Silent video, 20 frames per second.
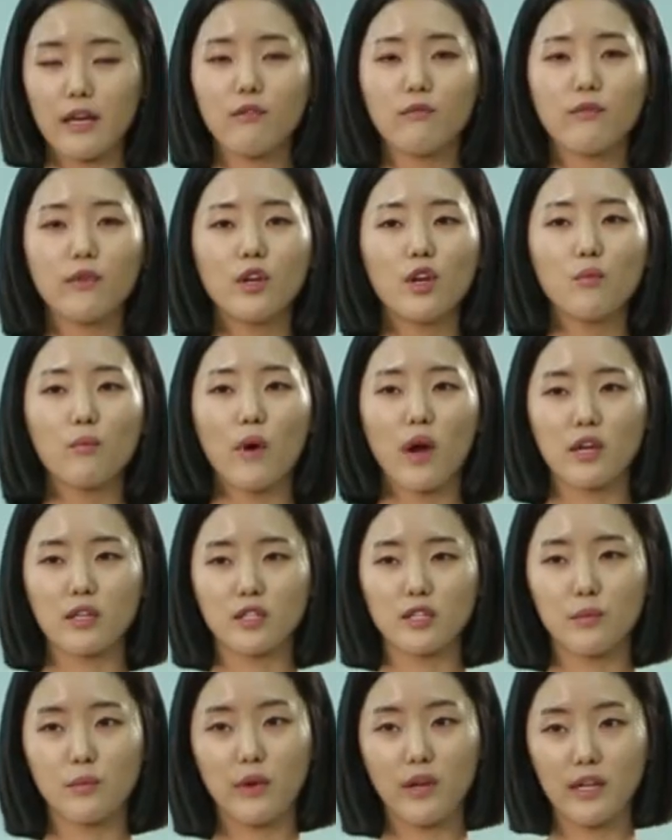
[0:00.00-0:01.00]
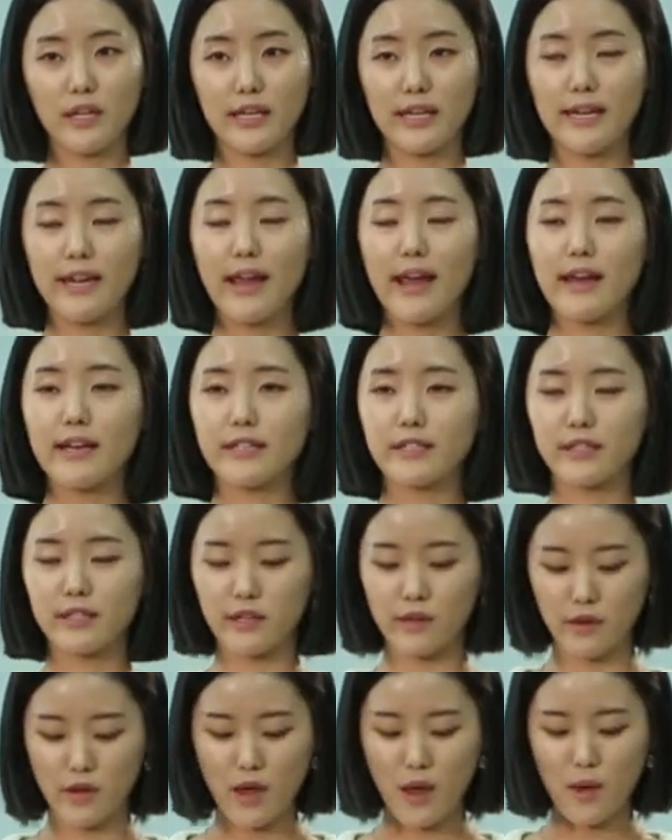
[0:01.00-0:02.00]
infinite possibility as
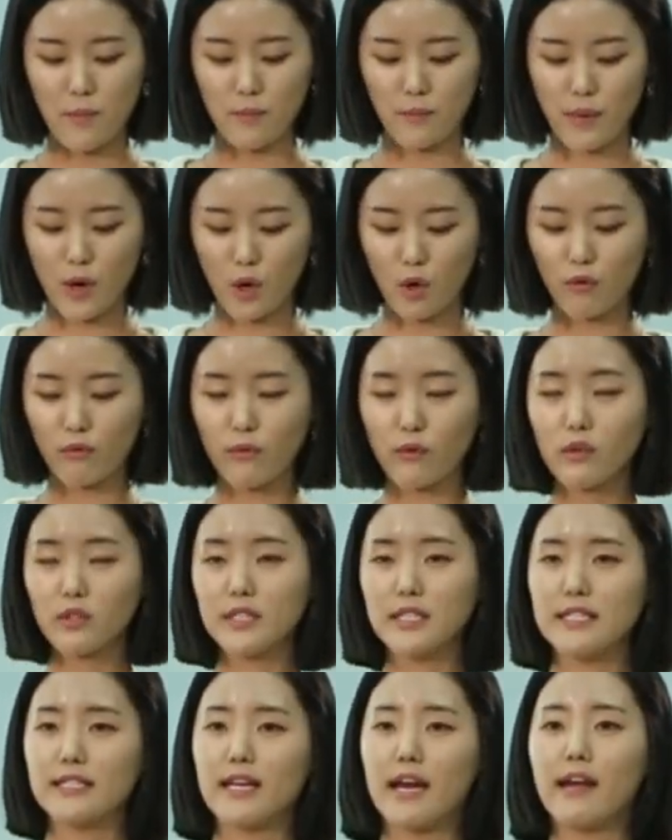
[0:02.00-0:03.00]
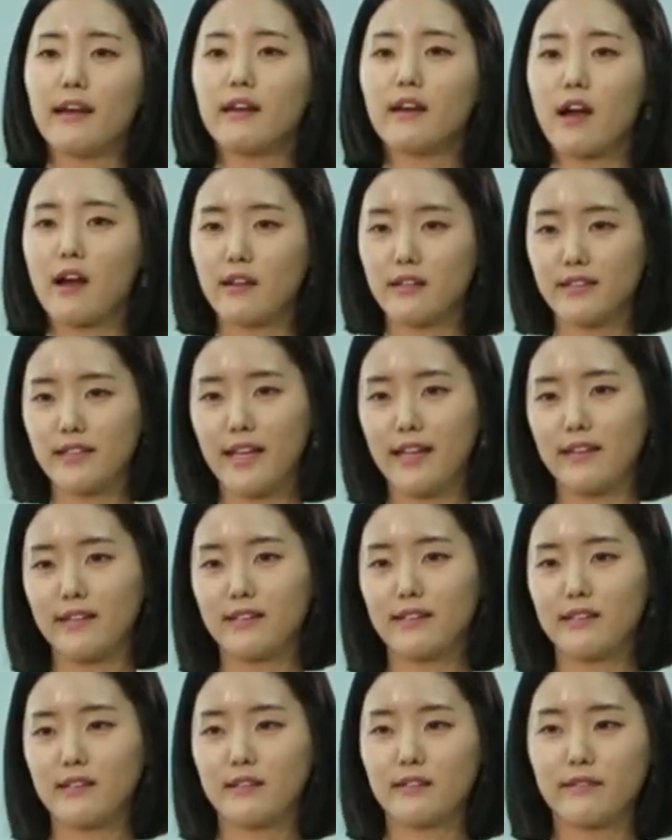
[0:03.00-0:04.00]
a powerful design
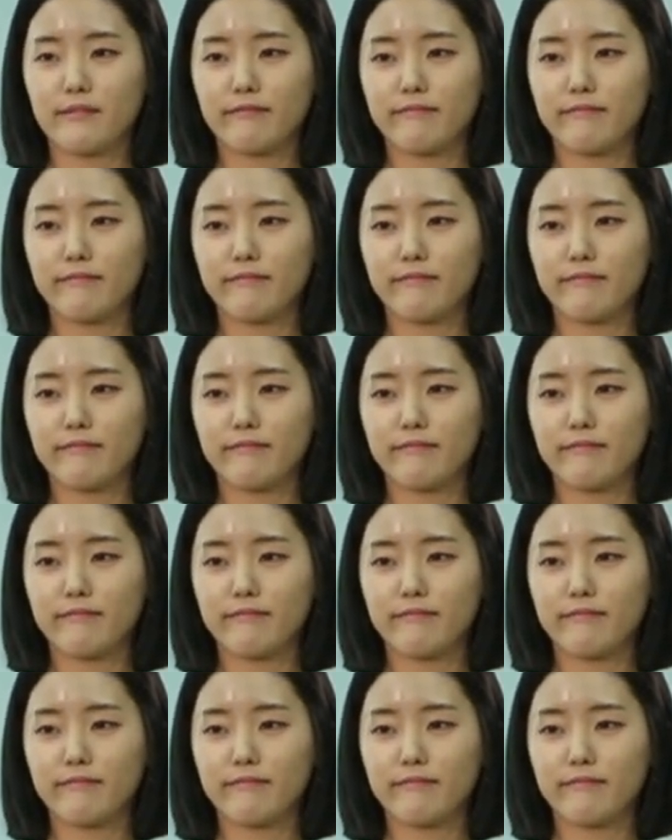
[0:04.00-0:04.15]
content.